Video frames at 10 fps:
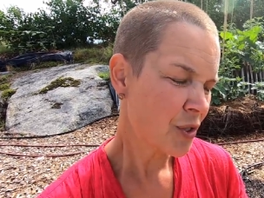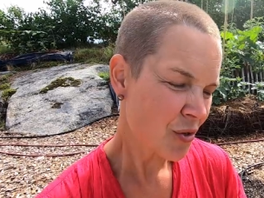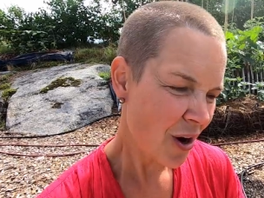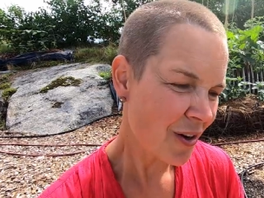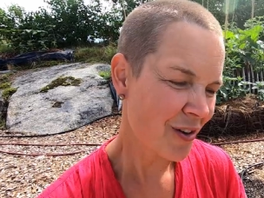
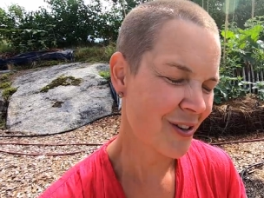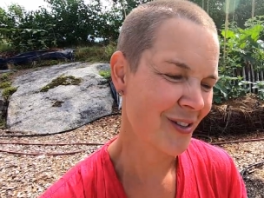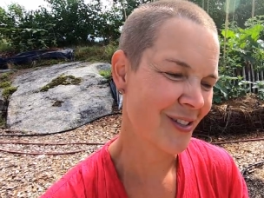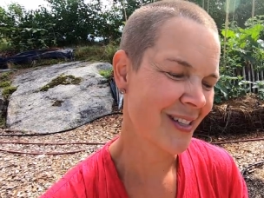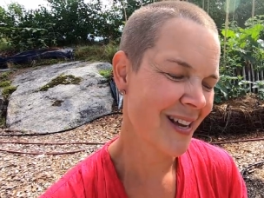
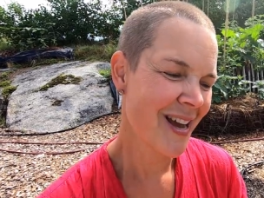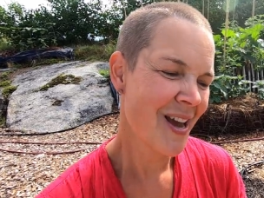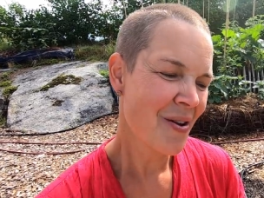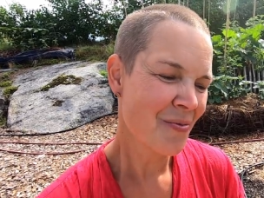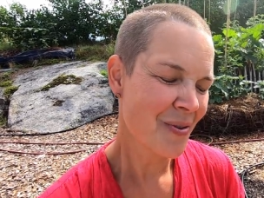struggled
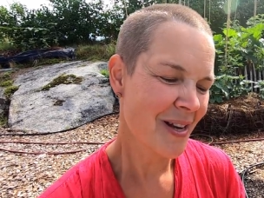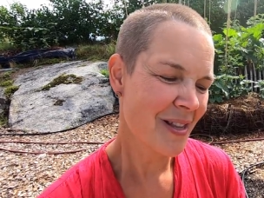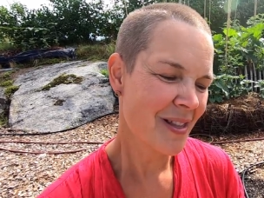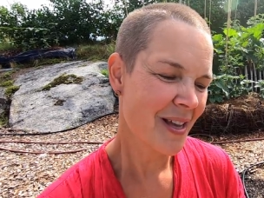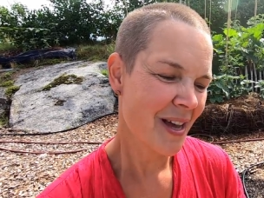
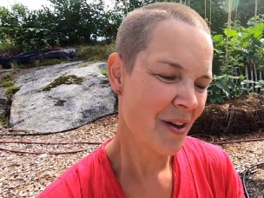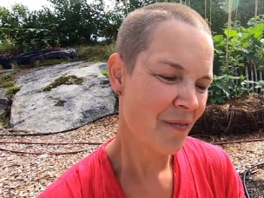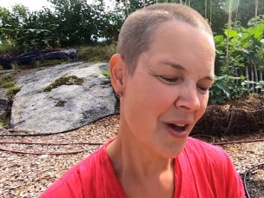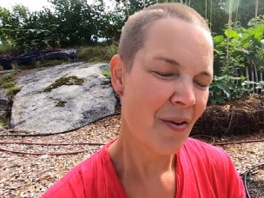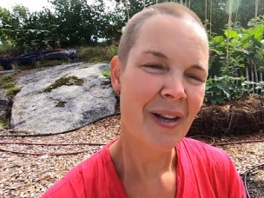with
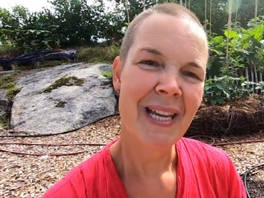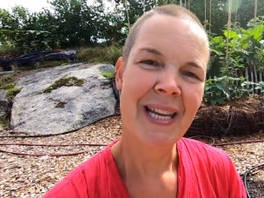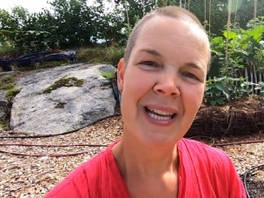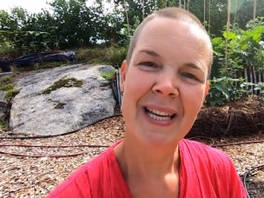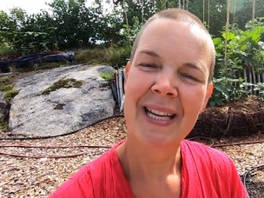
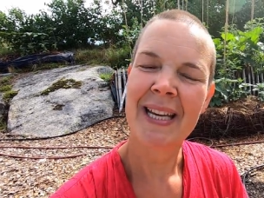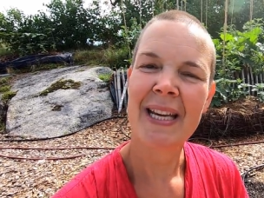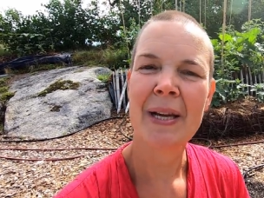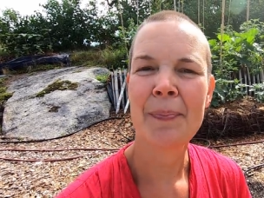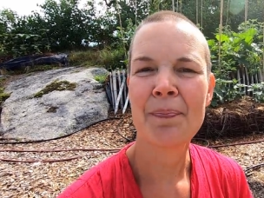very
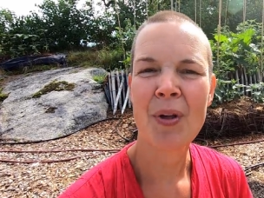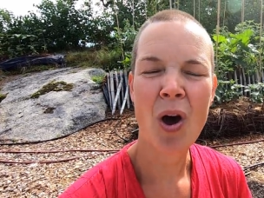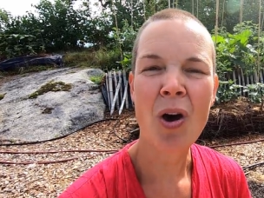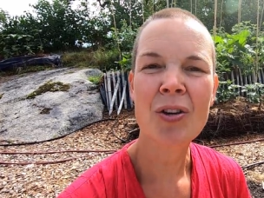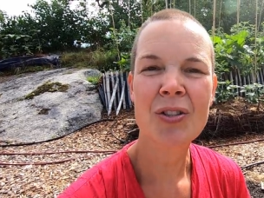um,
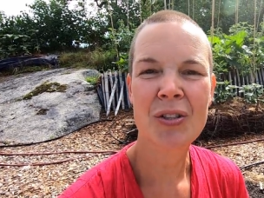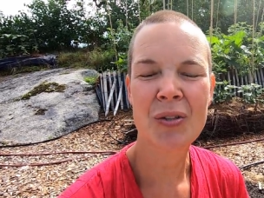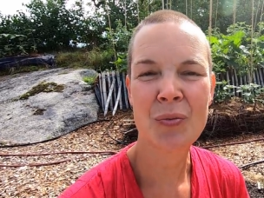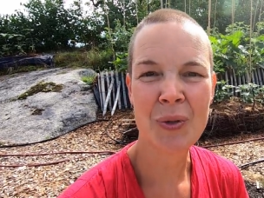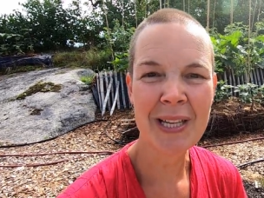hot
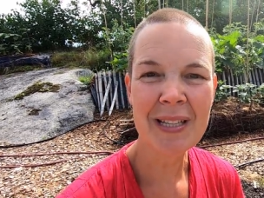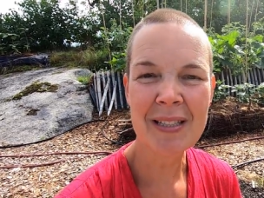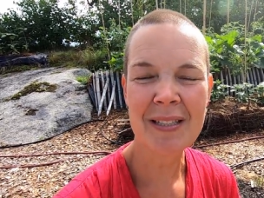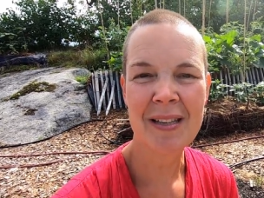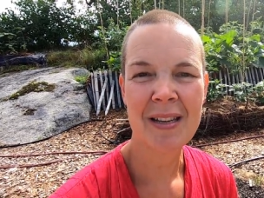
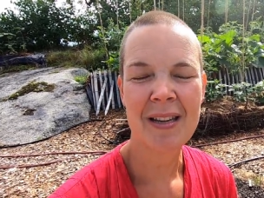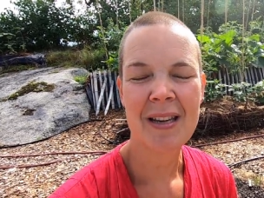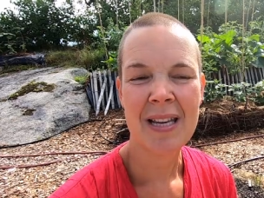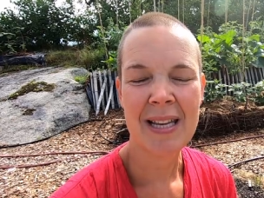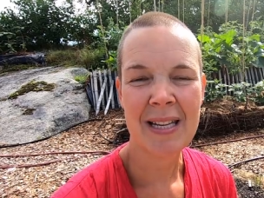weeks
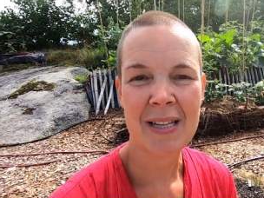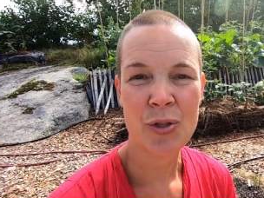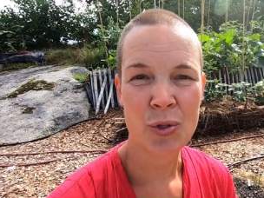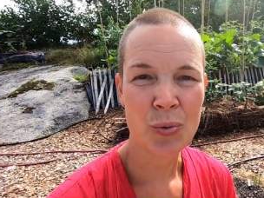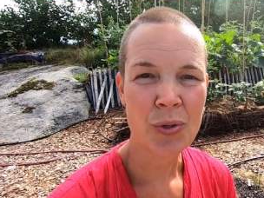
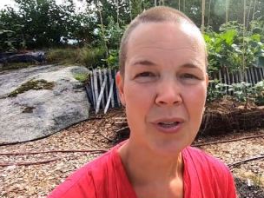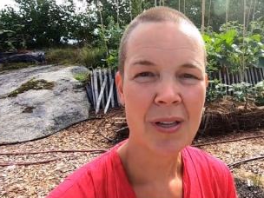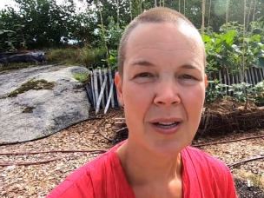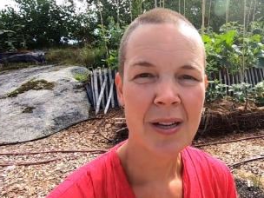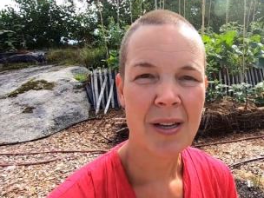in June,
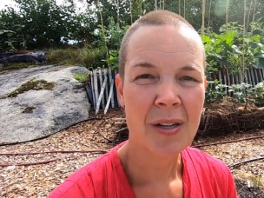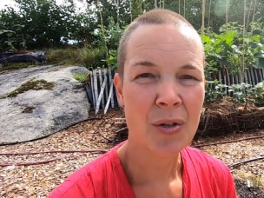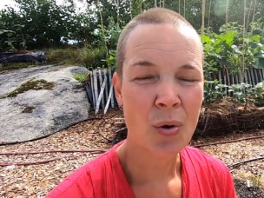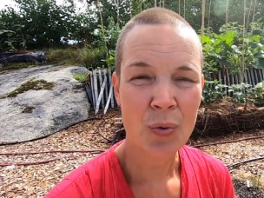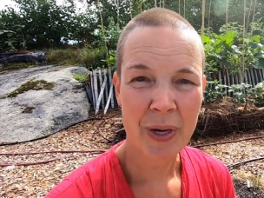
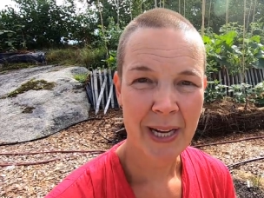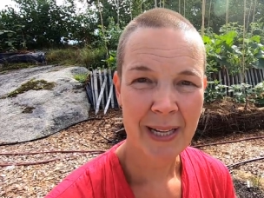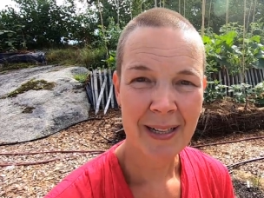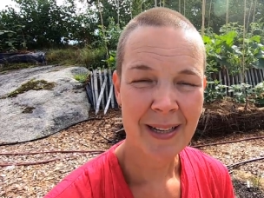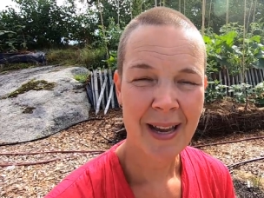no
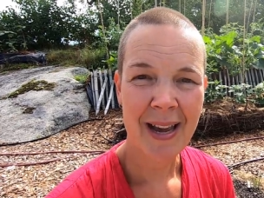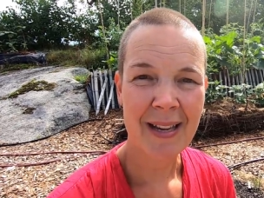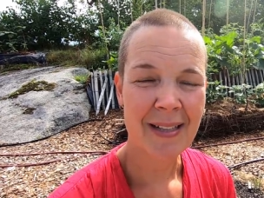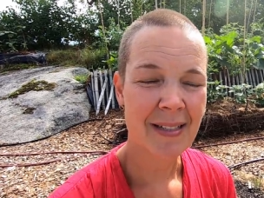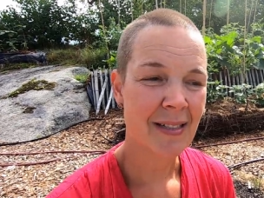rain
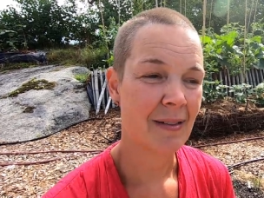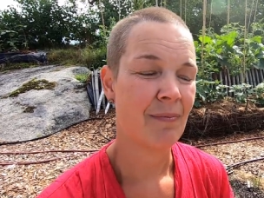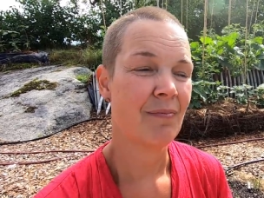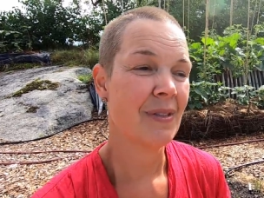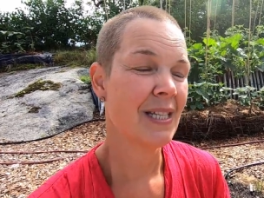and
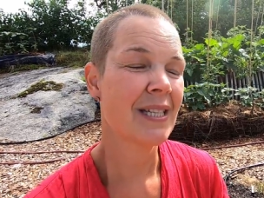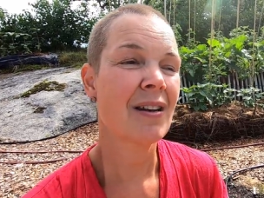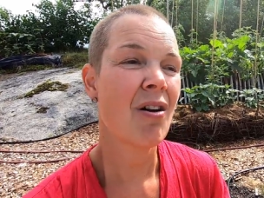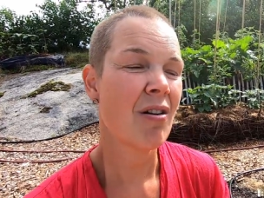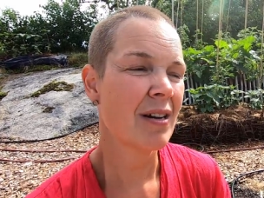this
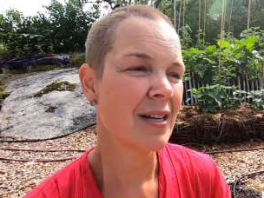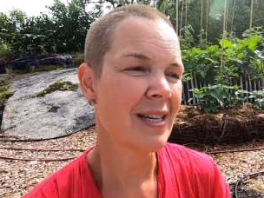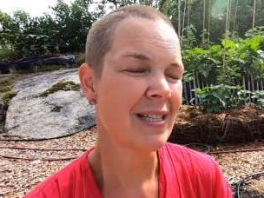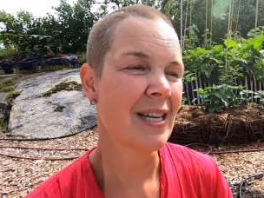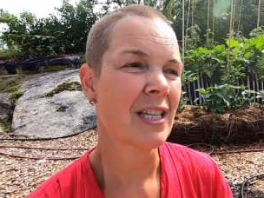
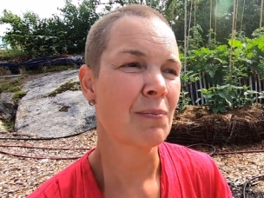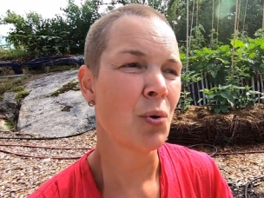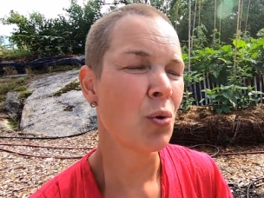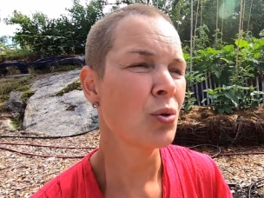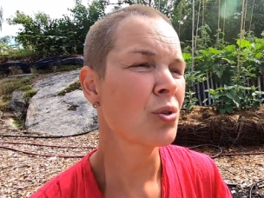garden is
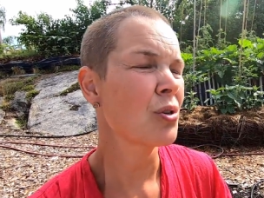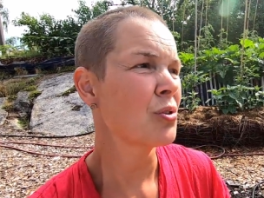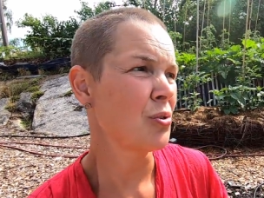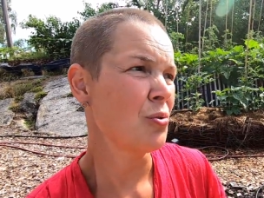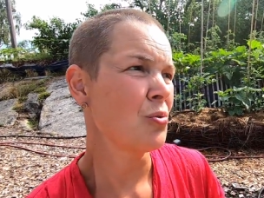
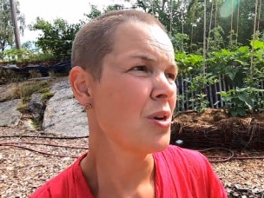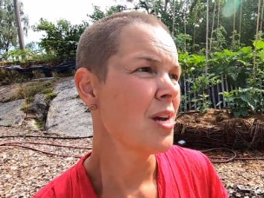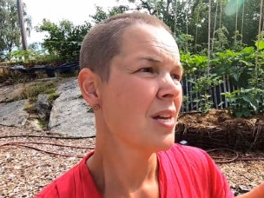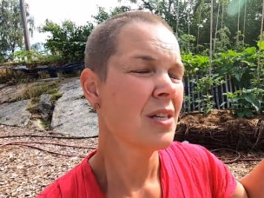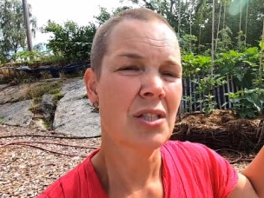exposed to
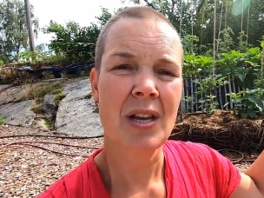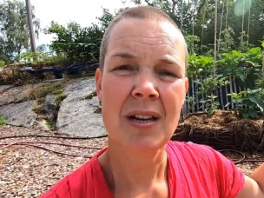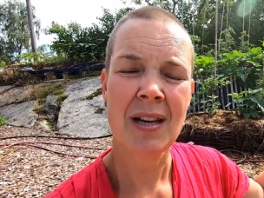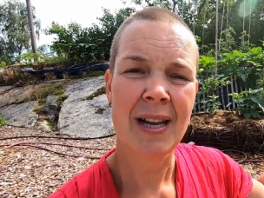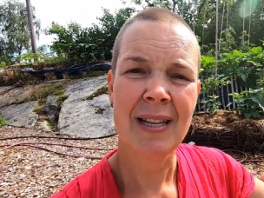
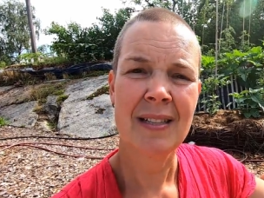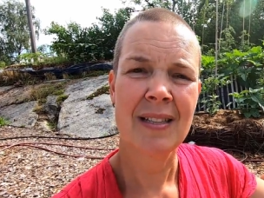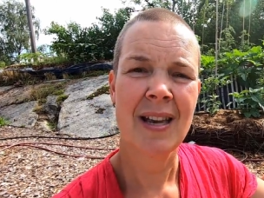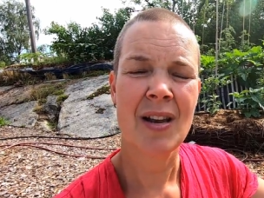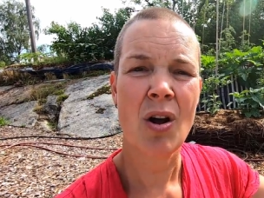
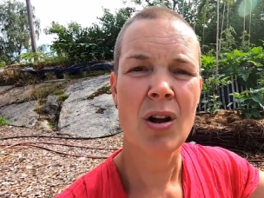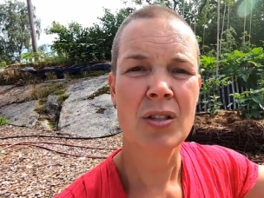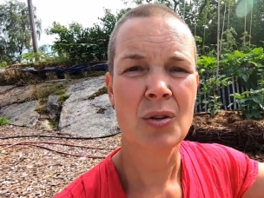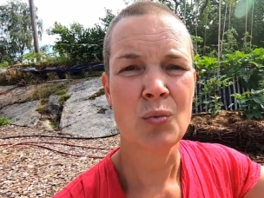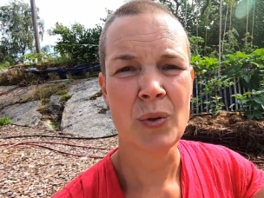sunlight and
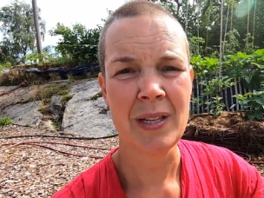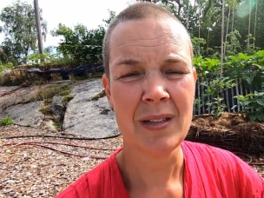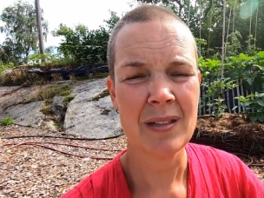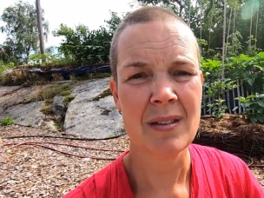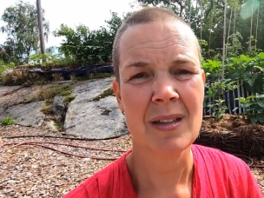also
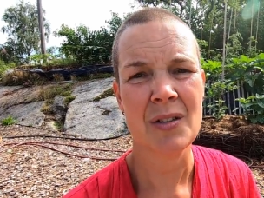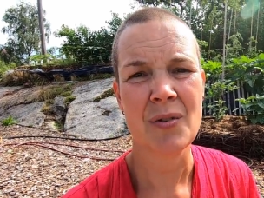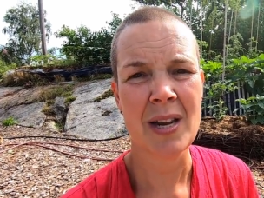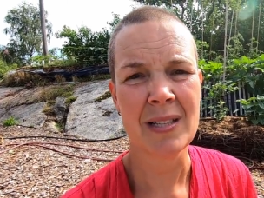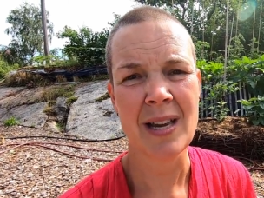wind that
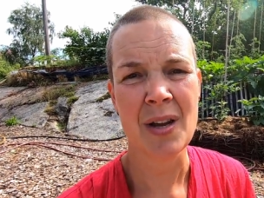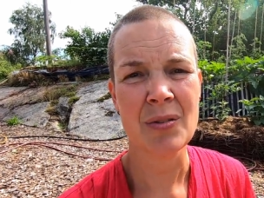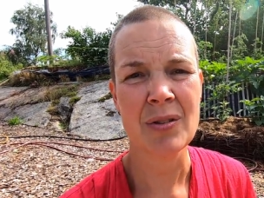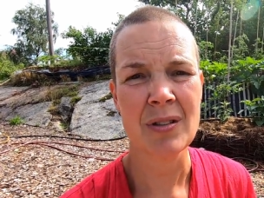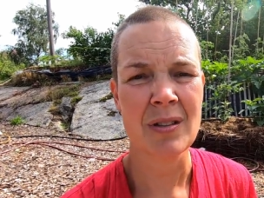dries
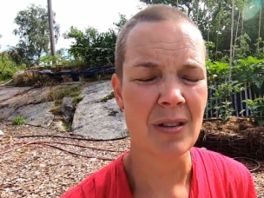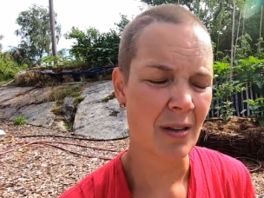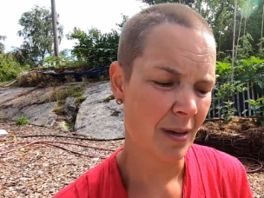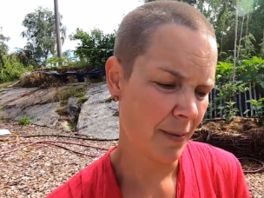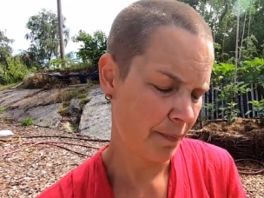out the,
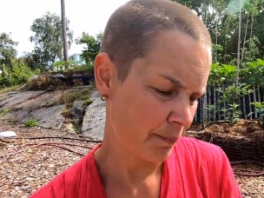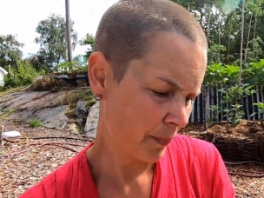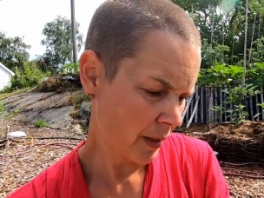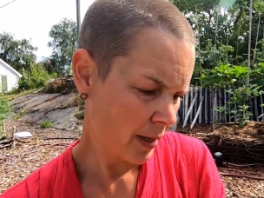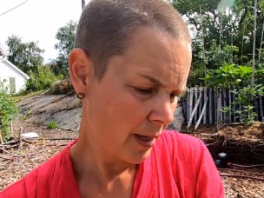um,